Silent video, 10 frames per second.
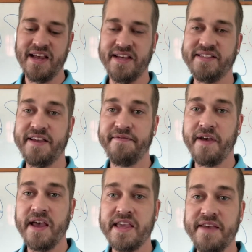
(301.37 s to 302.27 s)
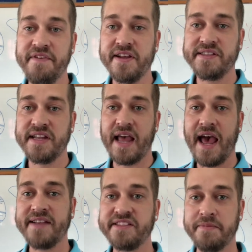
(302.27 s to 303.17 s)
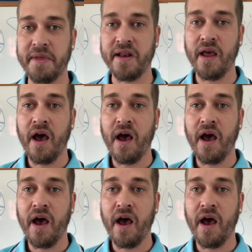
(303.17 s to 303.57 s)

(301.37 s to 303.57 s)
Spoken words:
is they've given us an estimate